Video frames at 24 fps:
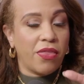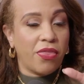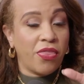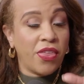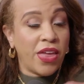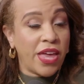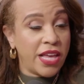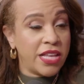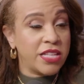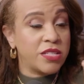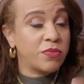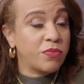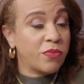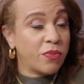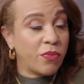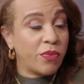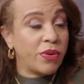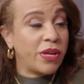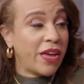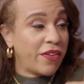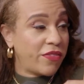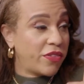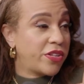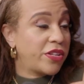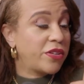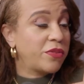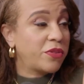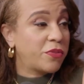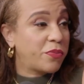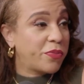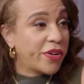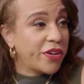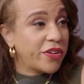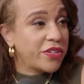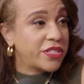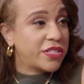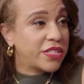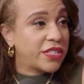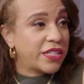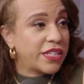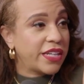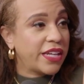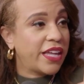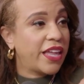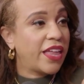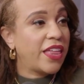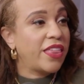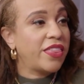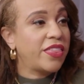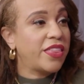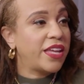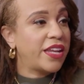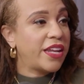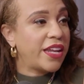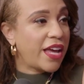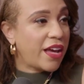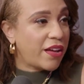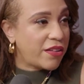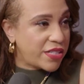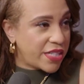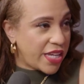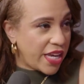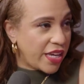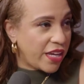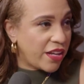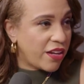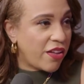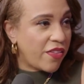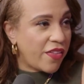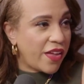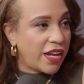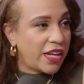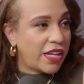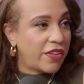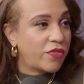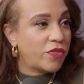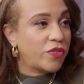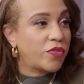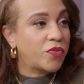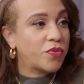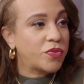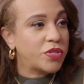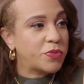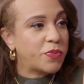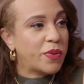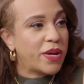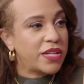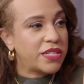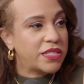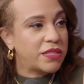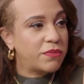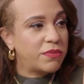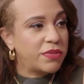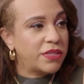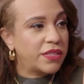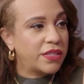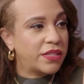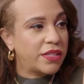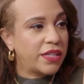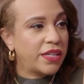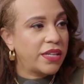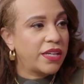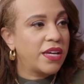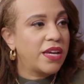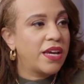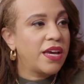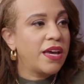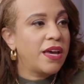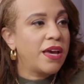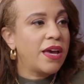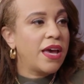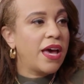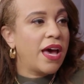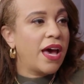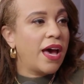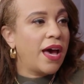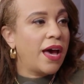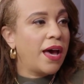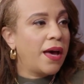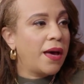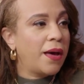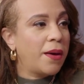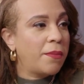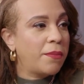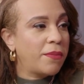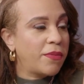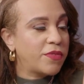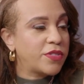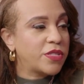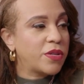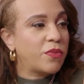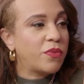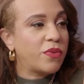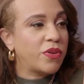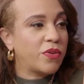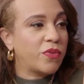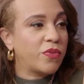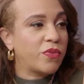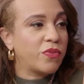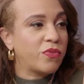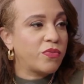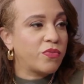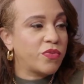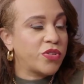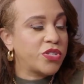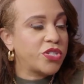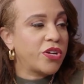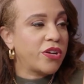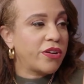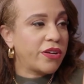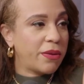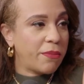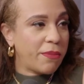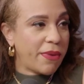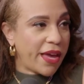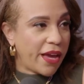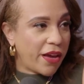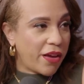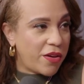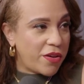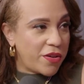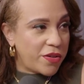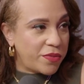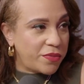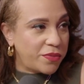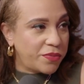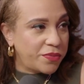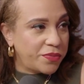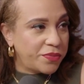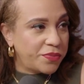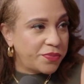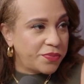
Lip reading: things we had to deal with personally, and then now taking on that level of responsibility, someone returning back home.